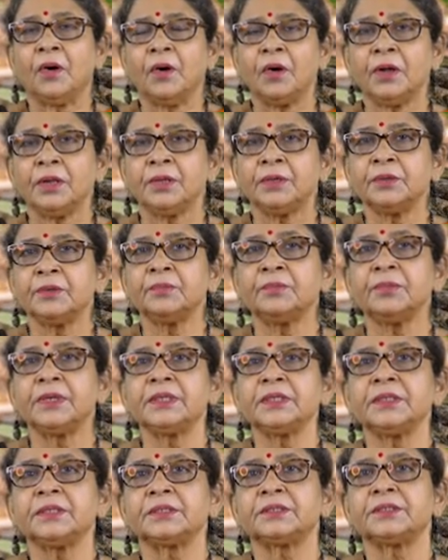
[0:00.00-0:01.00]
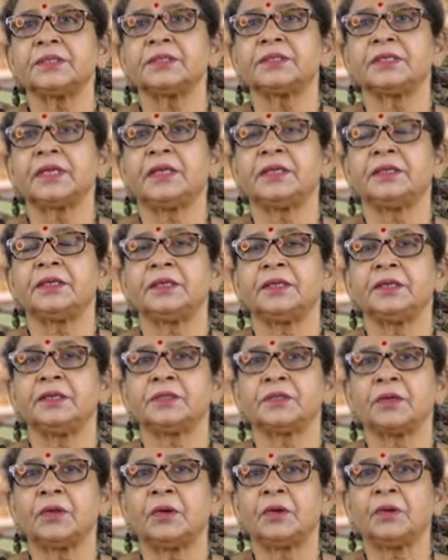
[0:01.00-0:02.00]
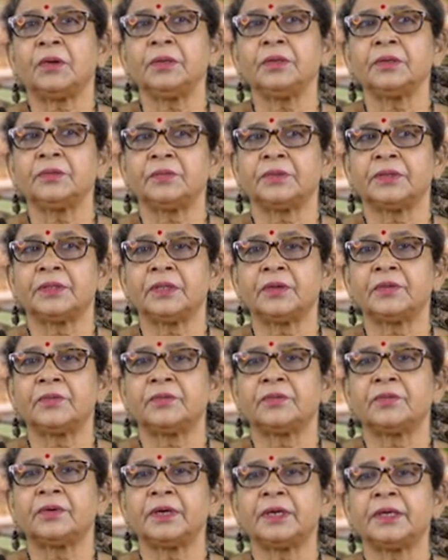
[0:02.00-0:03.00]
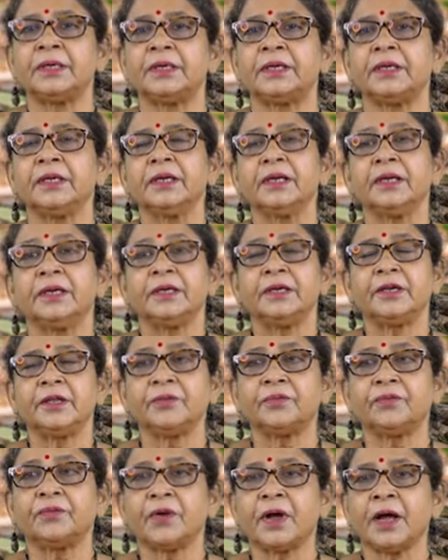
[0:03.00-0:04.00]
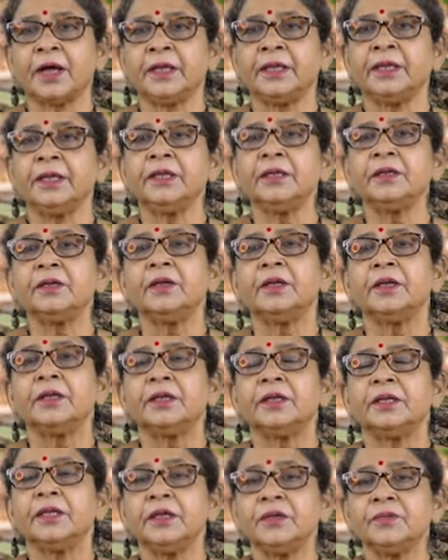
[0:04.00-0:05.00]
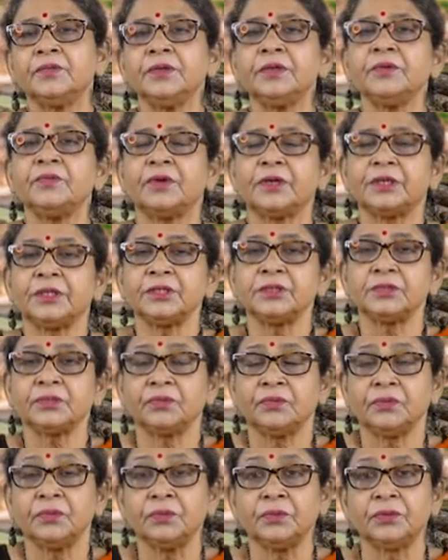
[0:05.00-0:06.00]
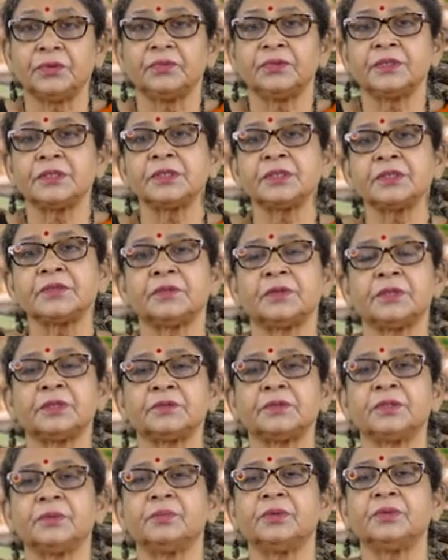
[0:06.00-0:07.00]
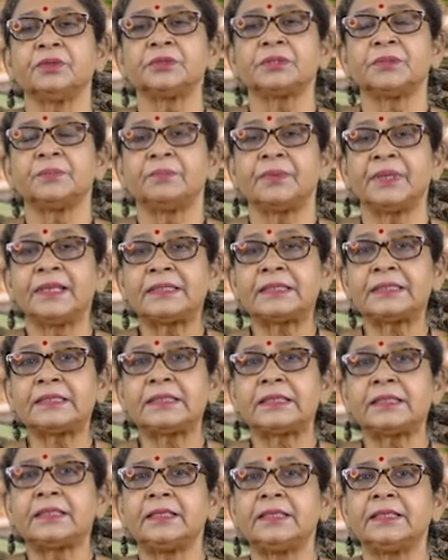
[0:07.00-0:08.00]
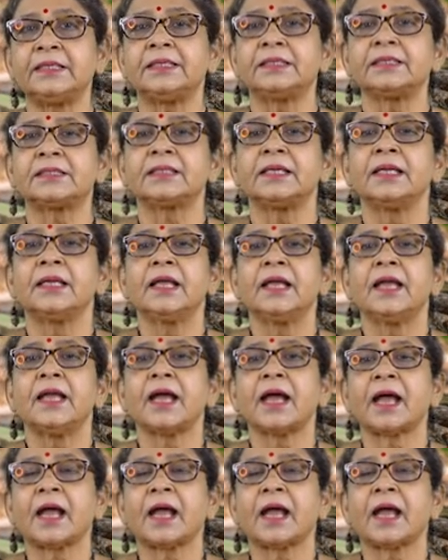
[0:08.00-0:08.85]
All human societies all over the world define even what is food, which is one of the most basic needs,